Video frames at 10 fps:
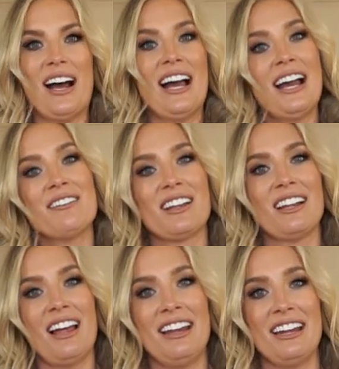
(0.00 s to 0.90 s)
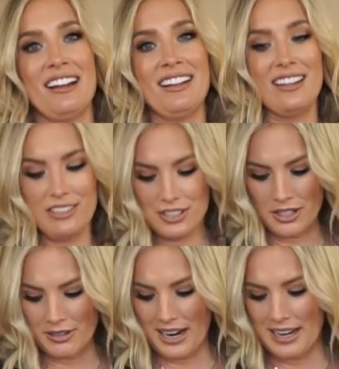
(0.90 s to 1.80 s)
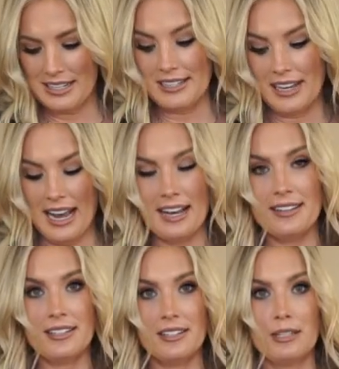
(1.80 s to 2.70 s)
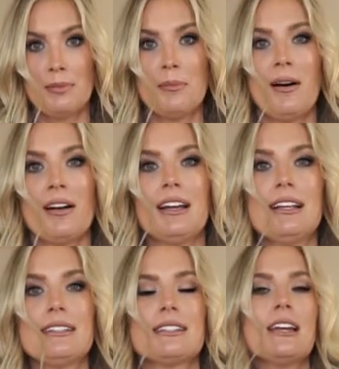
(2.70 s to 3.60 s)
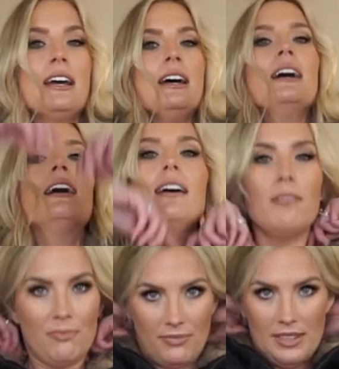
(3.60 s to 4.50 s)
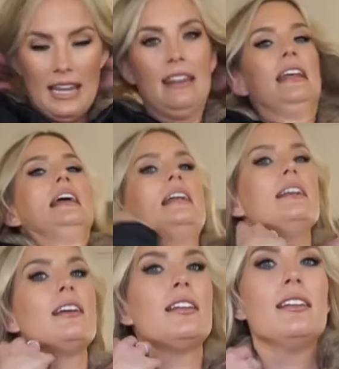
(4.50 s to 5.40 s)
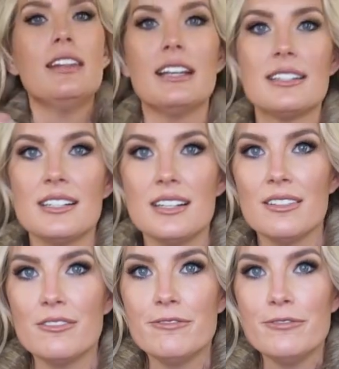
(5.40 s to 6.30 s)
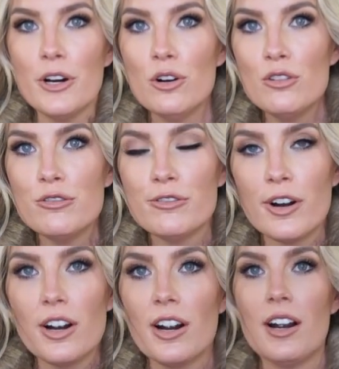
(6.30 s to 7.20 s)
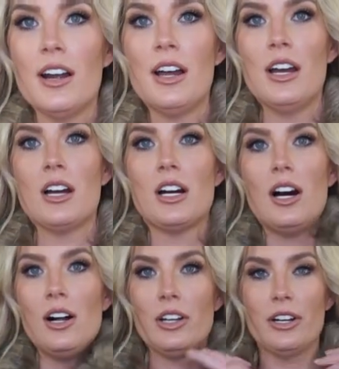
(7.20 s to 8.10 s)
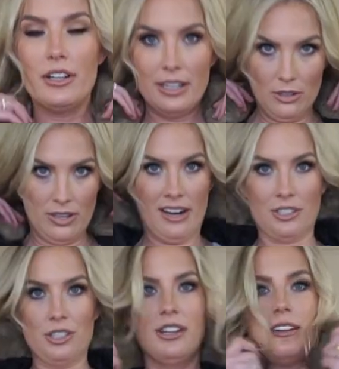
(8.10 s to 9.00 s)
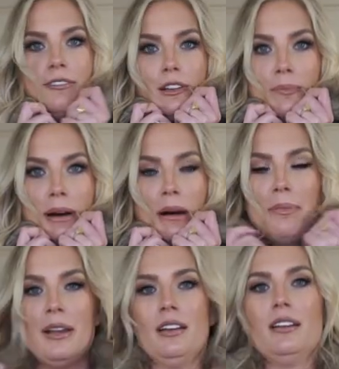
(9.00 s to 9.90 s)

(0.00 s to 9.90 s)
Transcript: I really like it. I think it looks so nice. Has zipper pockets, um, and then this faux fur collar that you can actually like flip up and